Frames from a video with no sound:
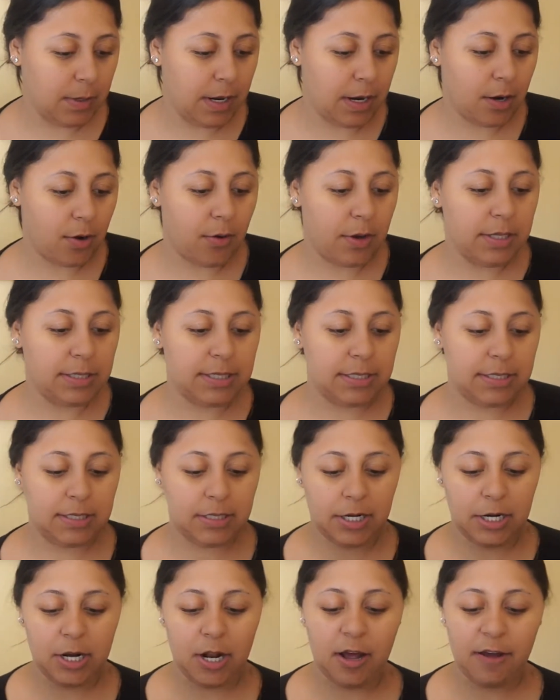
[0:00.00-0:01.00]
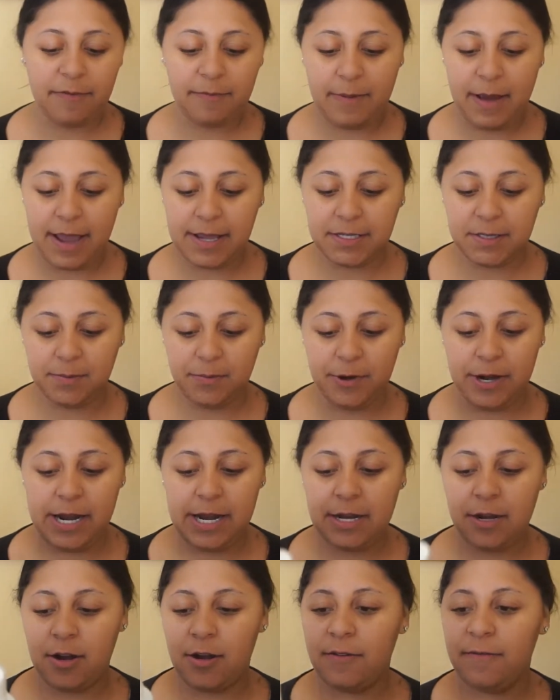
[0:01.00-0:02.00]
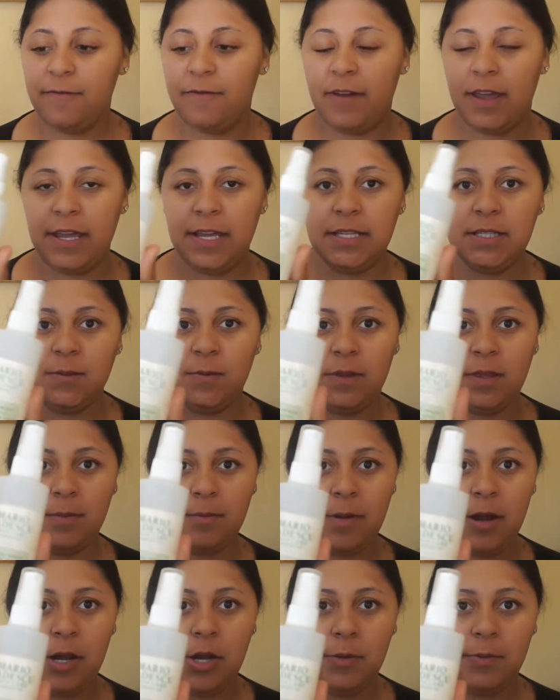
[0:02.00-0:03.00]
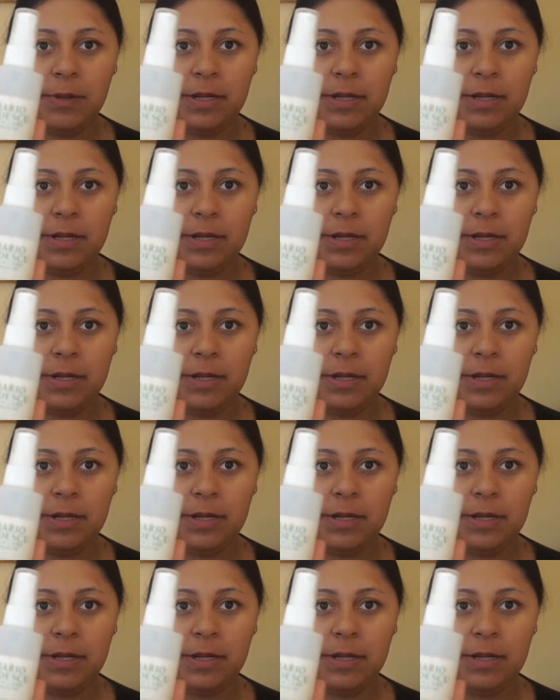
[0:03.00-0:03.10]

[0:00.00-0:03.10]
we are going to start off by spraying our face with the Mario